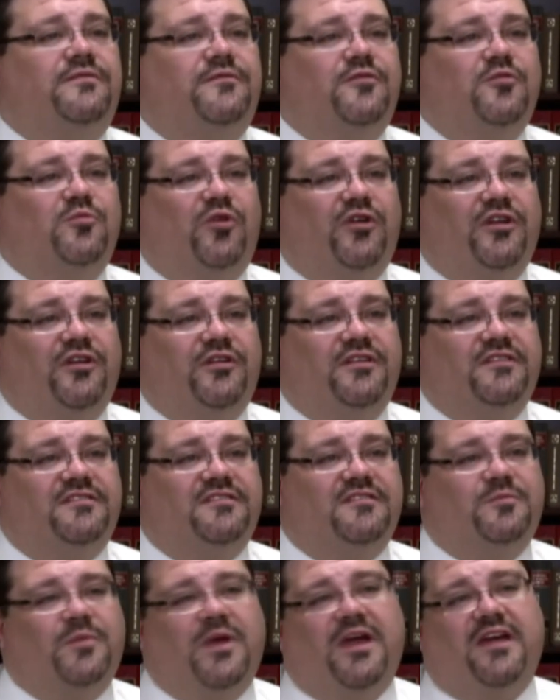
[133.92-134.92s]
of foodborne
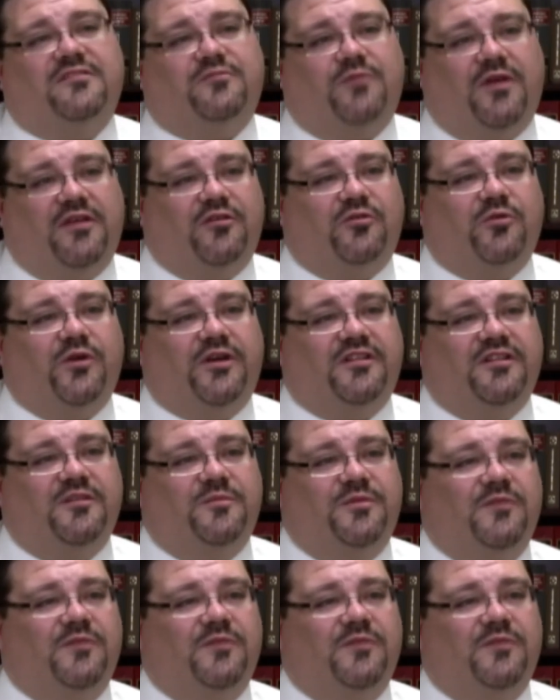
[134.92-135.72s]
illnesses pass rather quickly.